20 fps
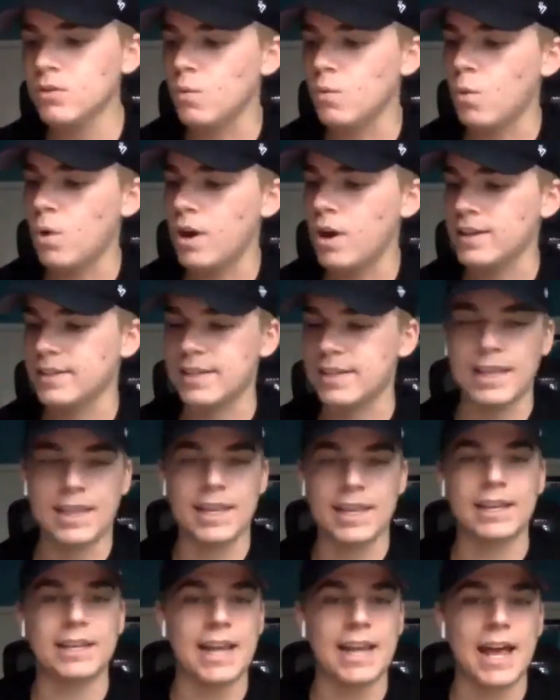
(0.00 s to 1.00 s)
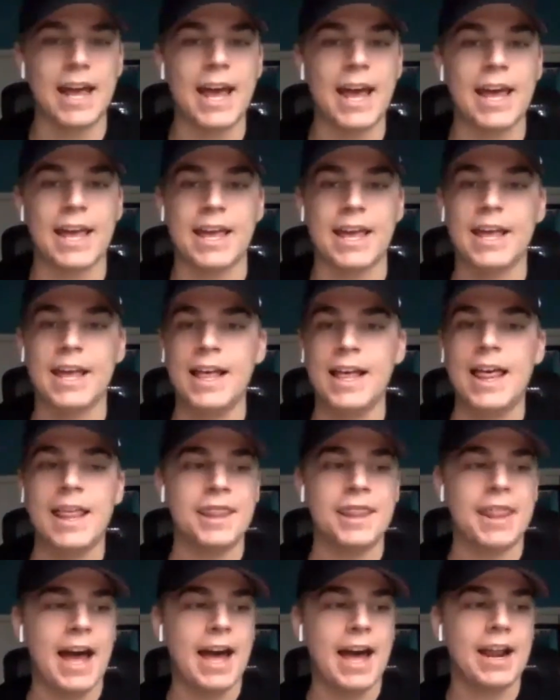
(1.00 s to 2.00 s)
was the day
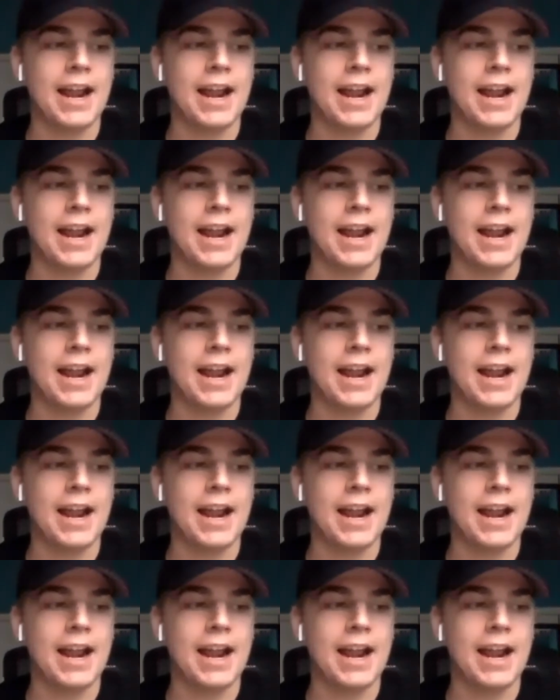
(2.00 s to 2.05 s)
that